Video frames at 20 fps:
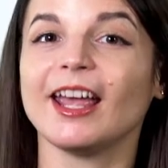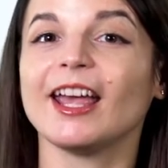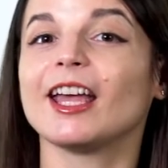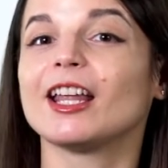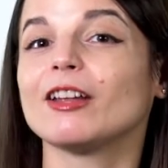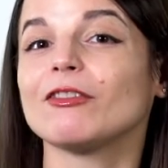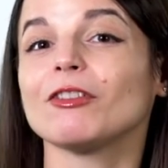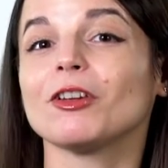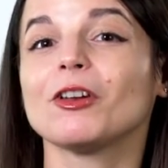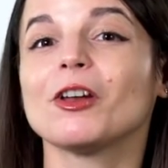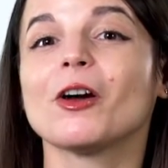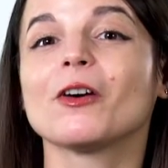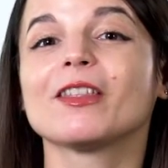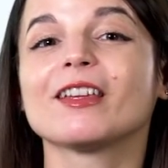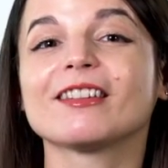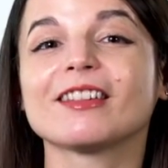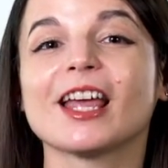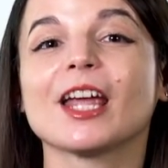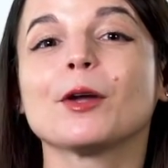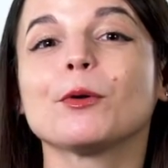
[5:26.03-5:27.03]
and if you know
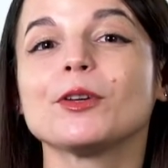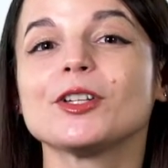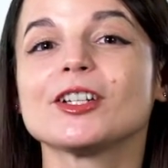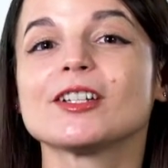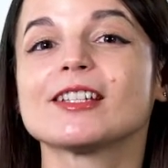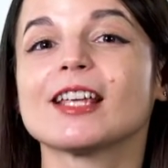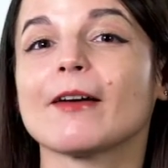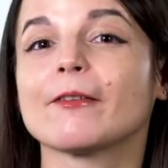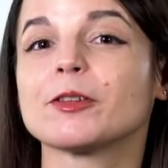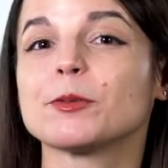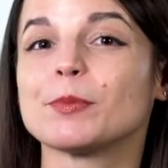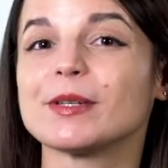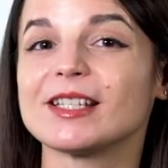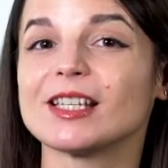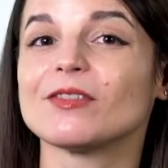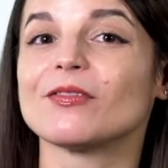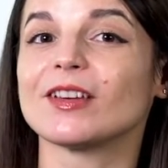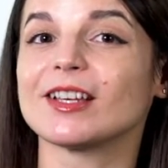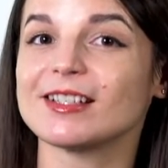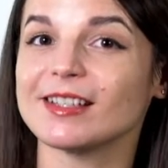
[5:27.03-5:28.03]
that languages have
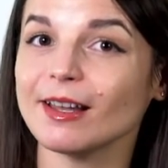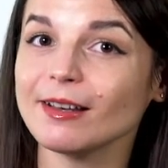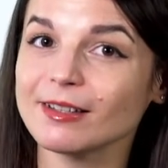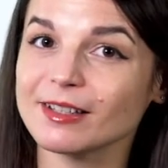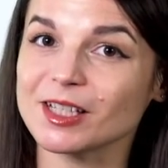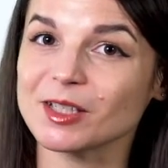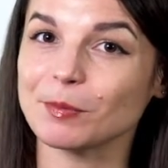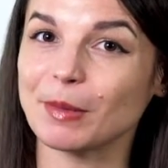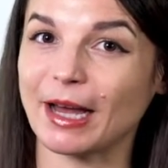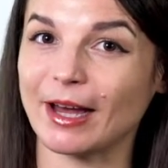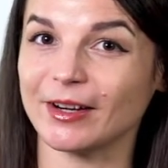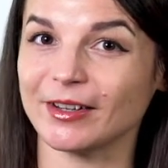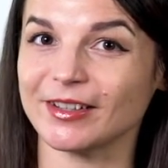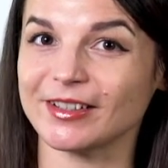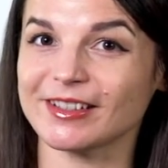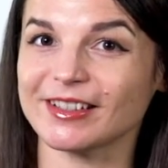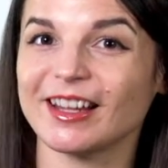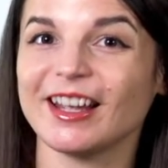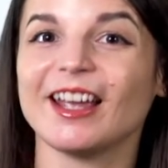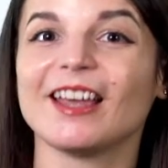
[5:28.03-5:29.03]
specific sentence
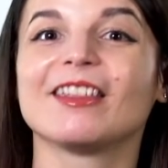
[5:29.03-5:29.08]
patterns,